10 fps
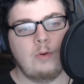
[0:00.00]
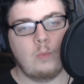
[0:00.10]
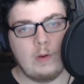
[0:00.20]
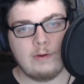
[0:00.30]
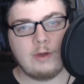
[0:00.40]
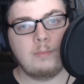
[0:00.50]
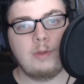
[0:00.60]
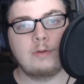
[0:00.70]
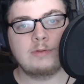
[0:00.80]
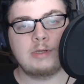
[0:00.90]
with a
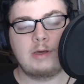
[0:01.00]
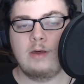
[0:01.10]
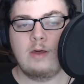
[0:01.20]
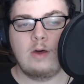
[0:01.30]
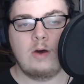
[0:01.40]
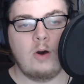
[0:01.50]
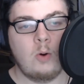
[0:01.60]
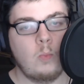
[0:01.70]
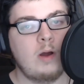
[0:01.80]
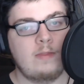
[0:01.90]
computer
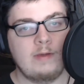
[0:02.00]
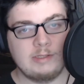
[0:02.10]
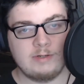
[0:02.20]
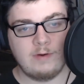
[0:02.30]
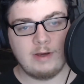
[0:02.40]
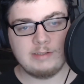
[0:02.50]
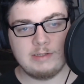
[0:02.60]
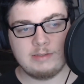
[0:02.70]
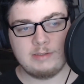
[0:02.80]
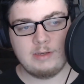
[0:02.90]
on one of these
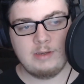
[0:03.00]
devices.